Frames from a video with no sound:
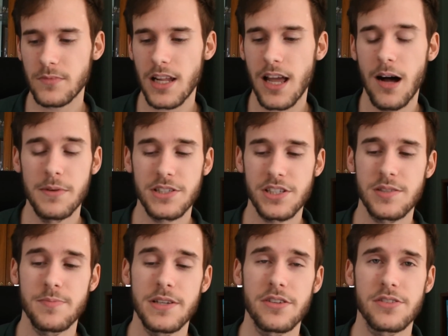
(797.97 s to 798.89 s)
And
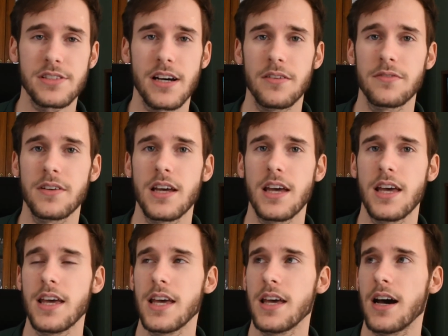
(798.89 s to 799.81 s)
just be yourself.
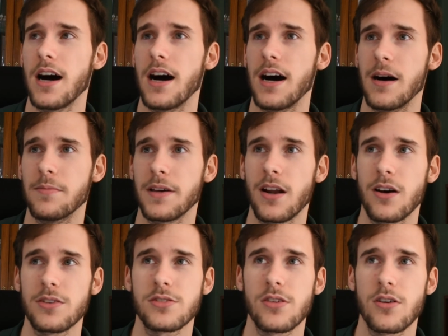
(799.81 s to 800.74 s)
And
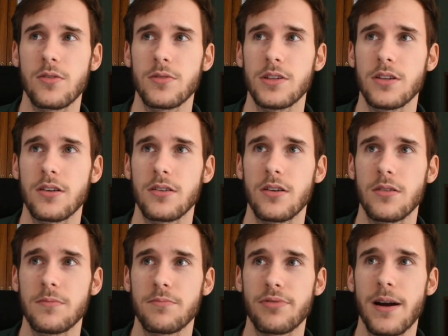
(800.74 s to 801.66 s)
also
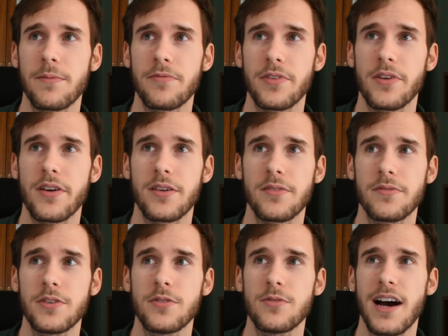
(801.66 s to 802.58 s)
prep for your
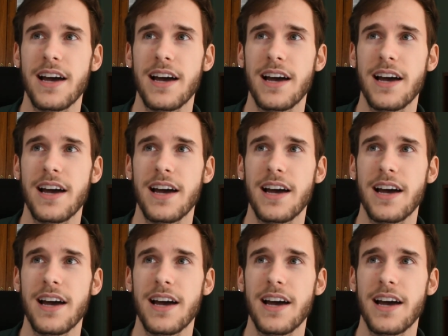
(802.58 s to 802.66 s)
interview.